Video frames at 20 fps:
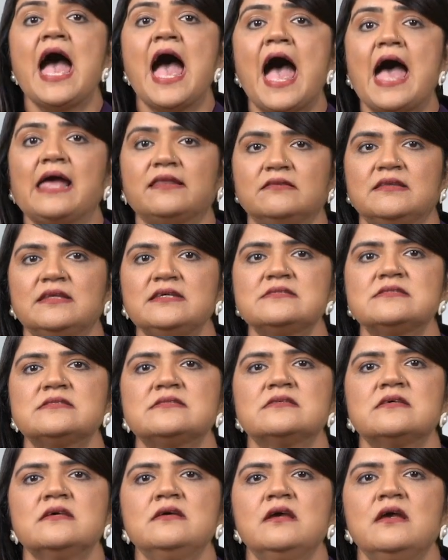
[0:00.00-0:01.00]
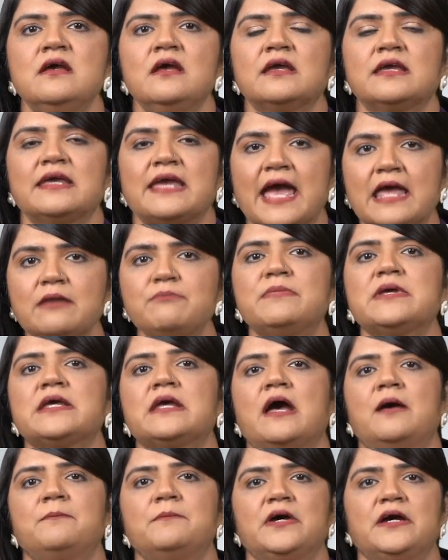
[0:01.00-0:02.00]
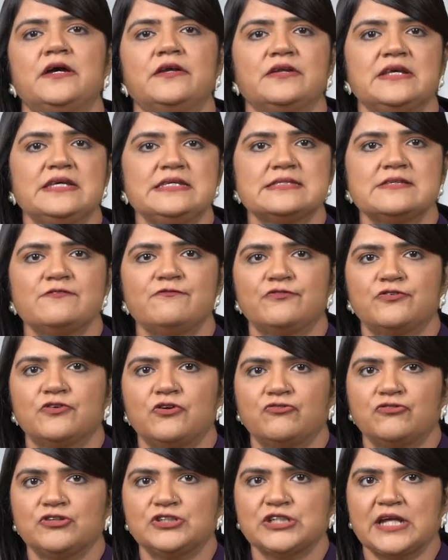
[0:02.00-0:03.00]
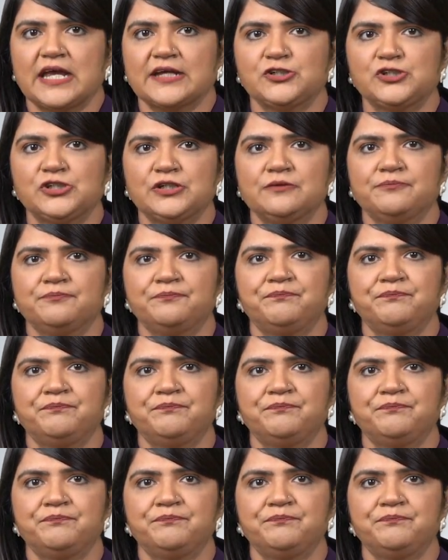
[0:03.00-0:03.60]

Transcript: and this can become a reason for your rejection.